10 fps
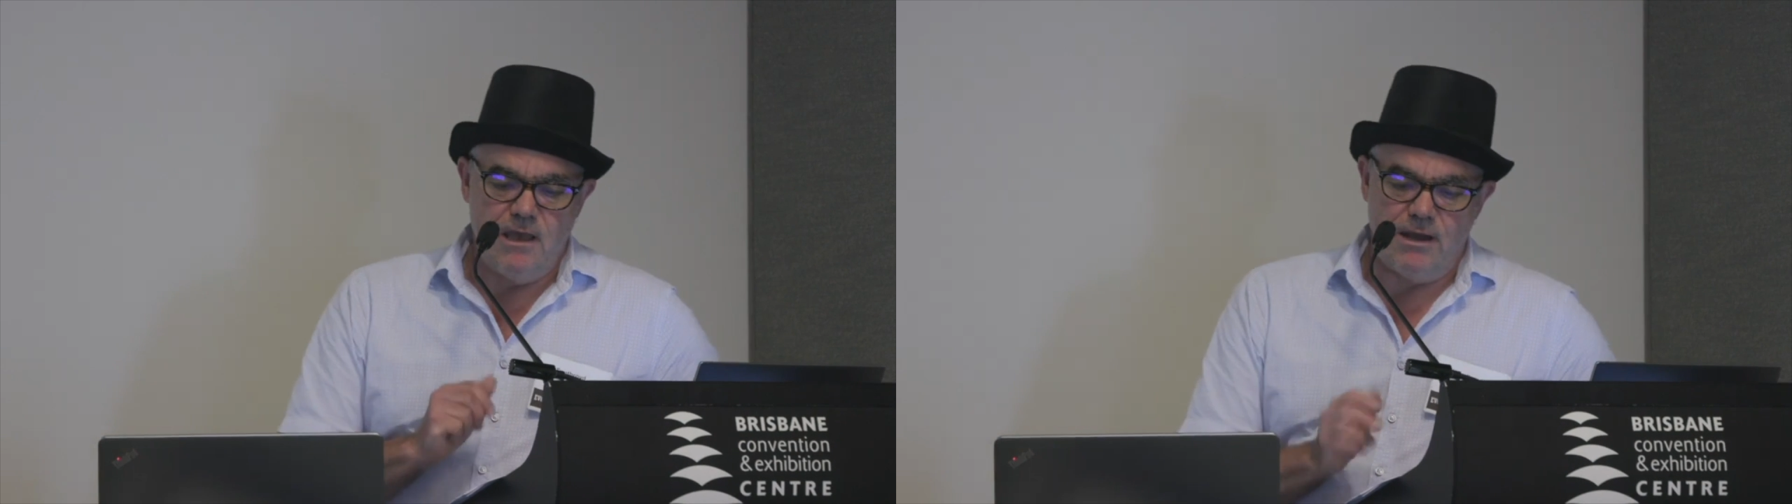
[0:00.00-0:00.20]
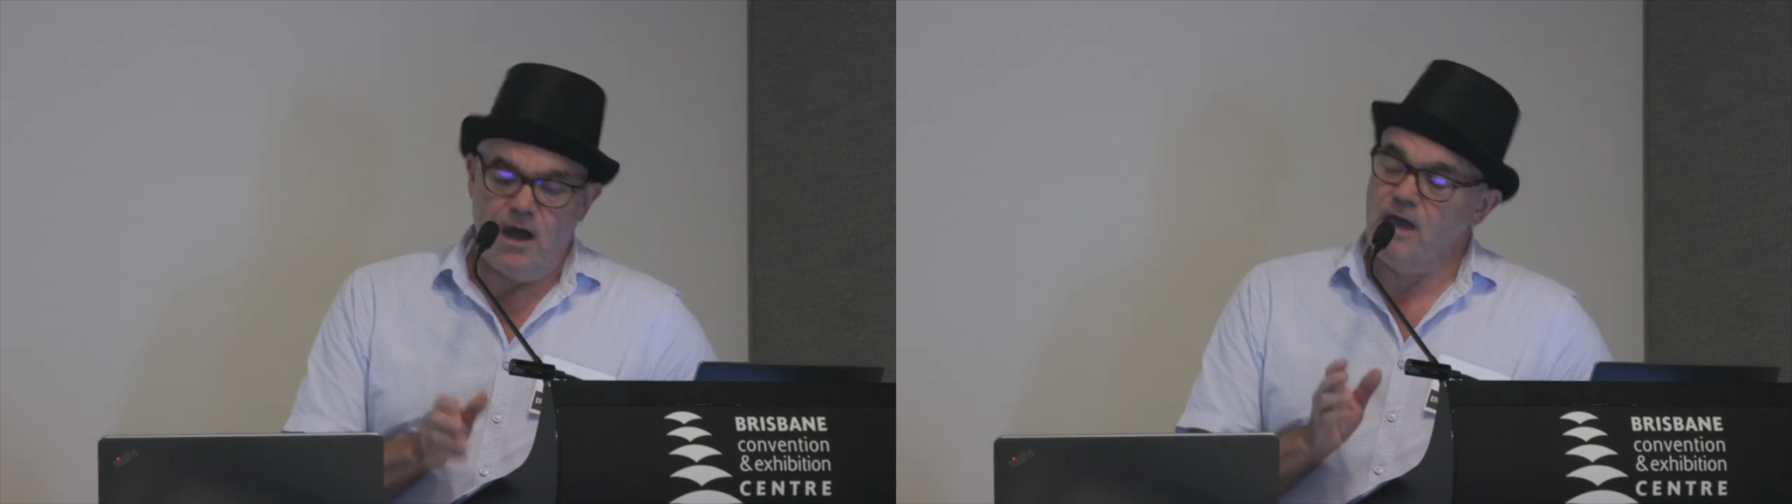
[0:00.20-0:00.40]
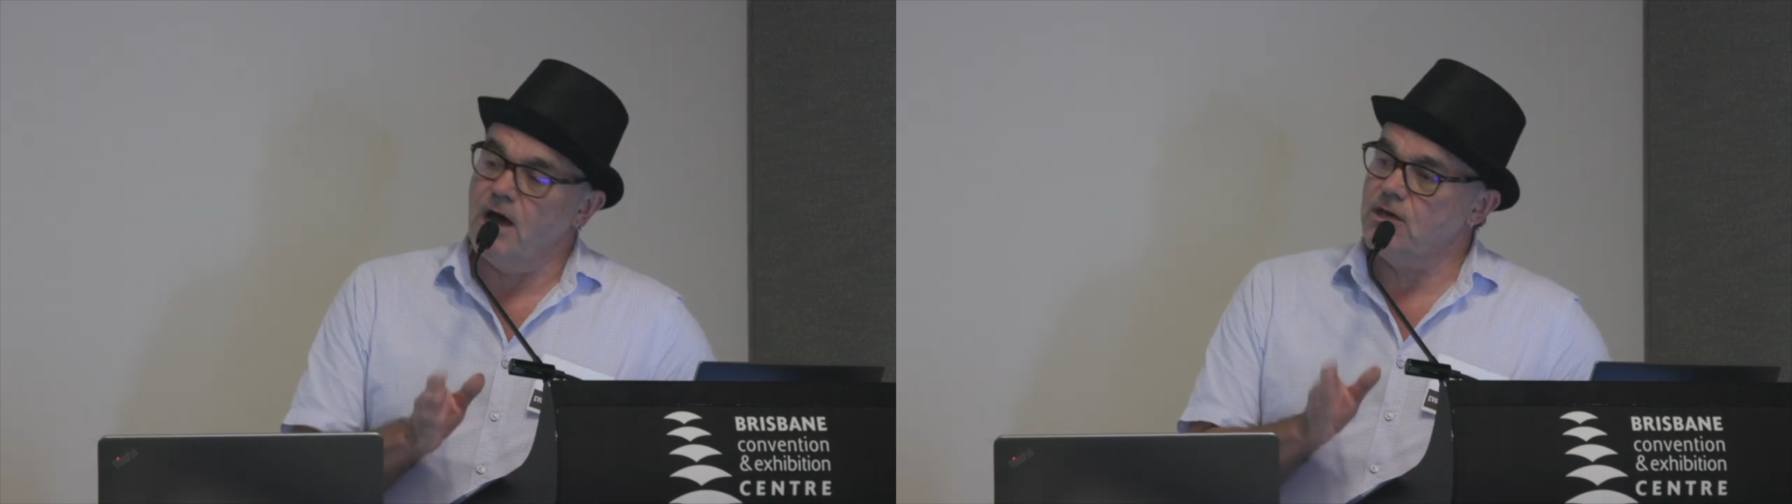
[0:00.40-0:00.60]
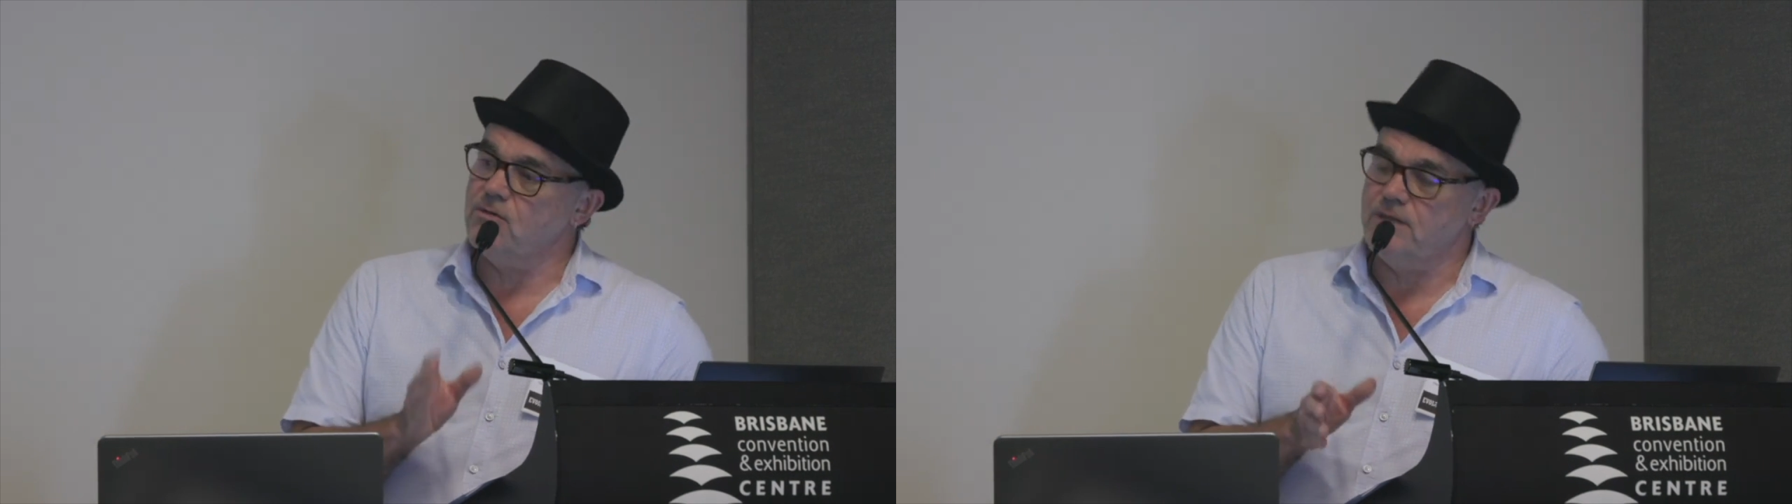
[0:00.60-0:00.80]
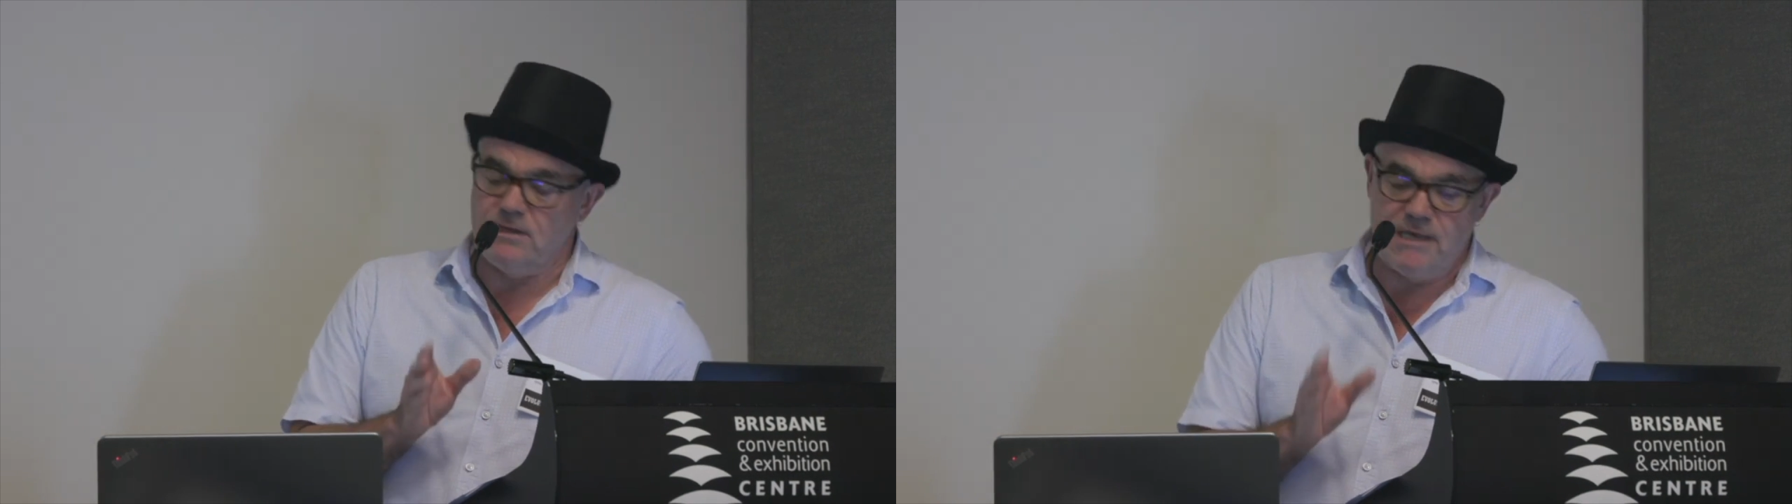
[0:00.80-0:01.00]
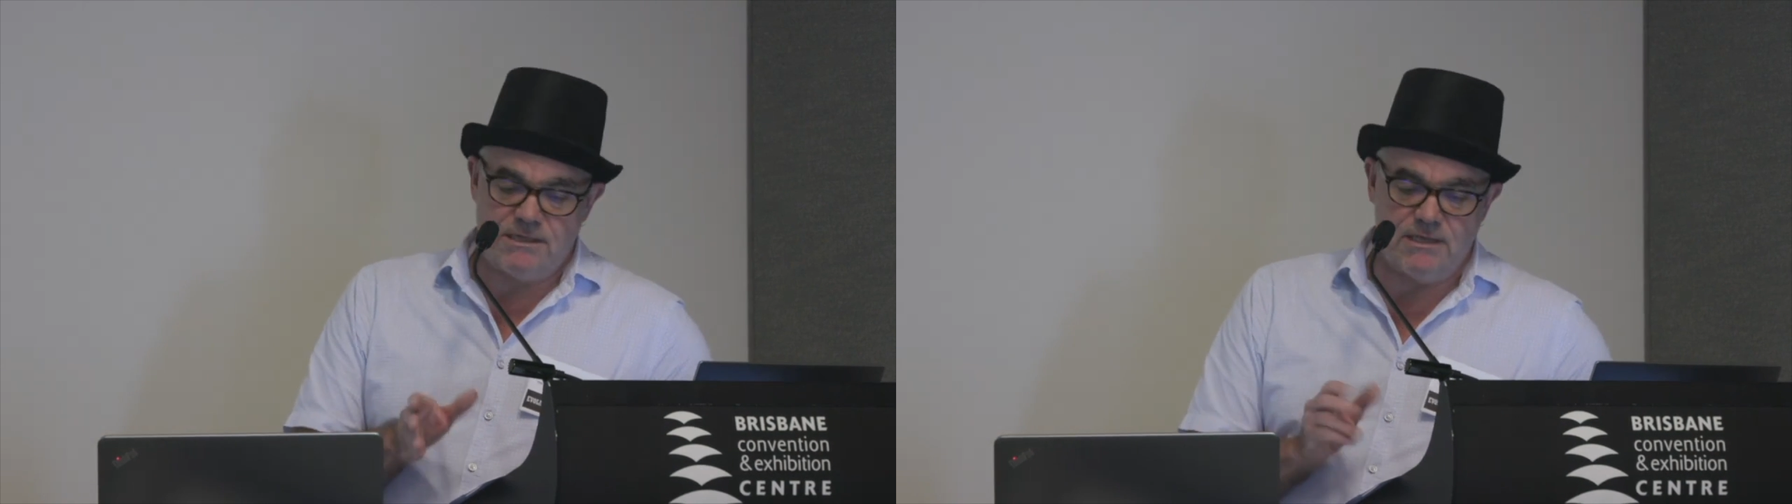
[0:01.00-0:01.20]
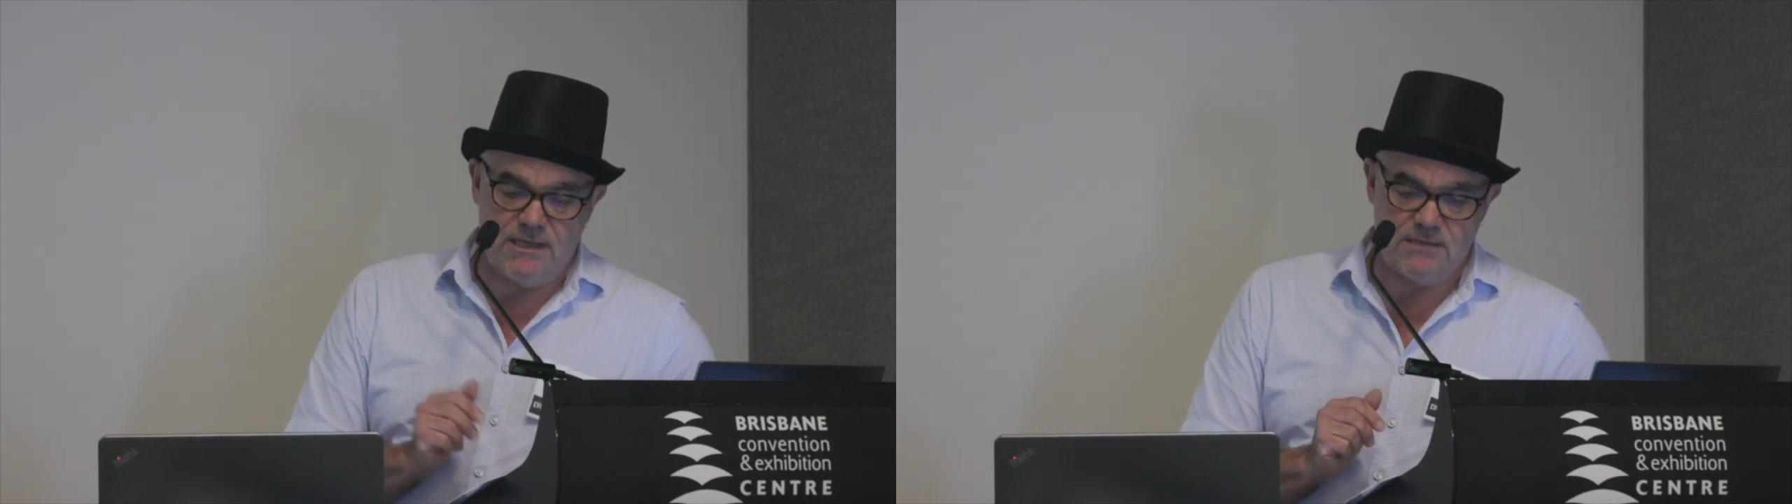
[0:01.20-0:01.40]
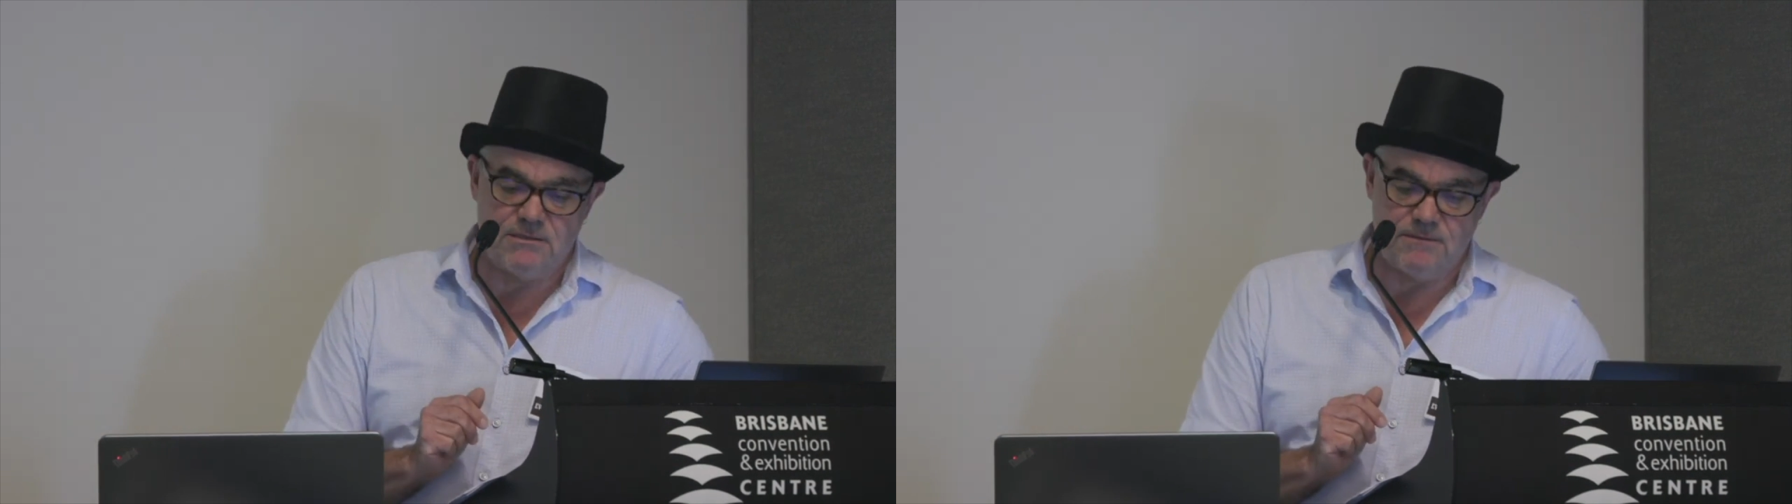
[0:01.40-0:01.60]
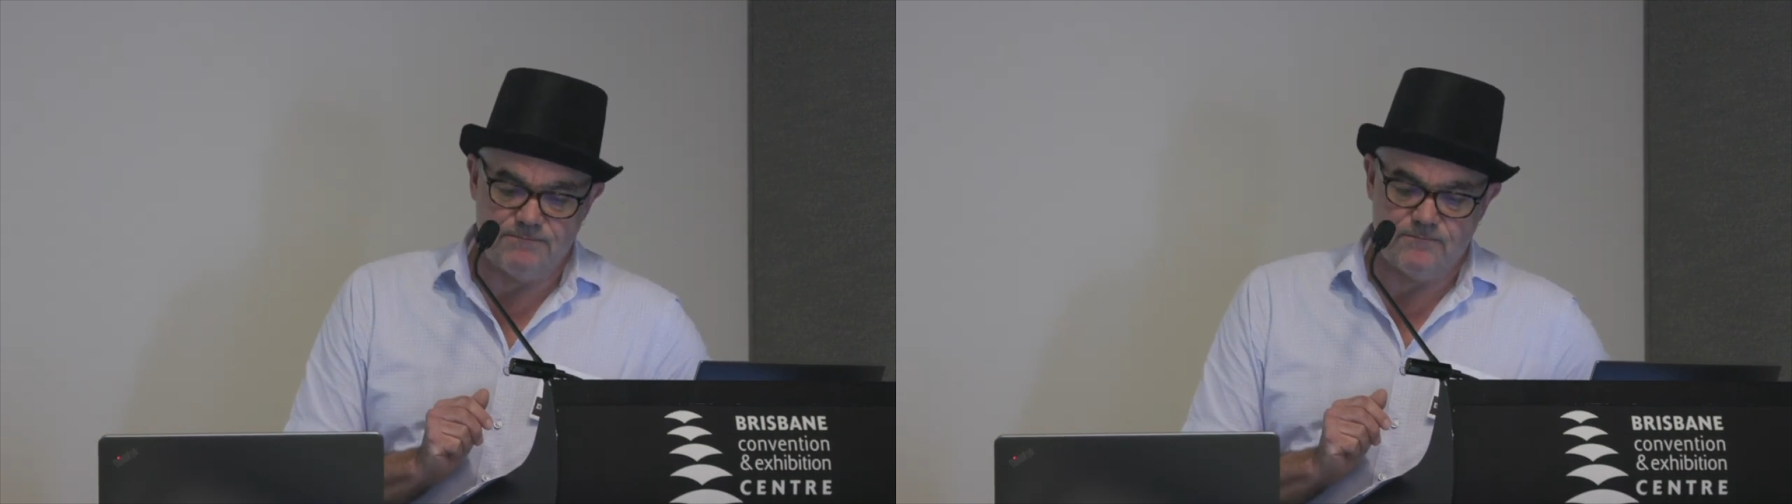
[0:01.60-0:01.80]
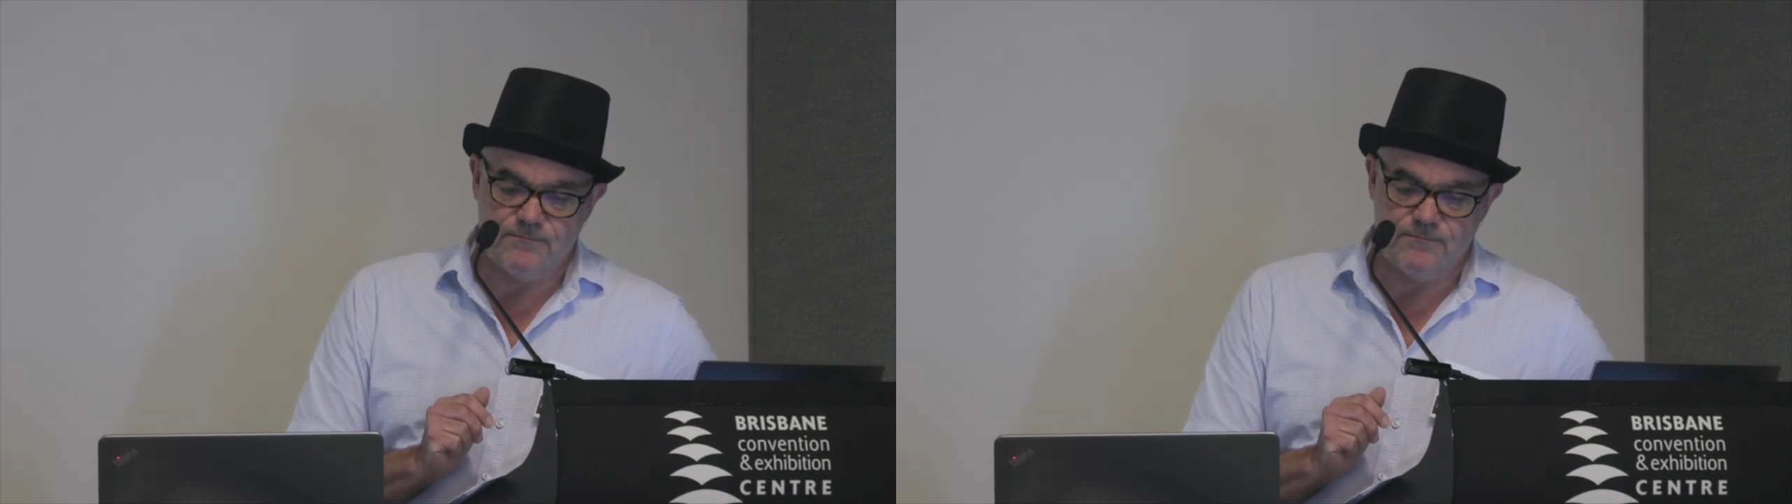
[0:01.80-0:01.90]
And I argue that yes, it is.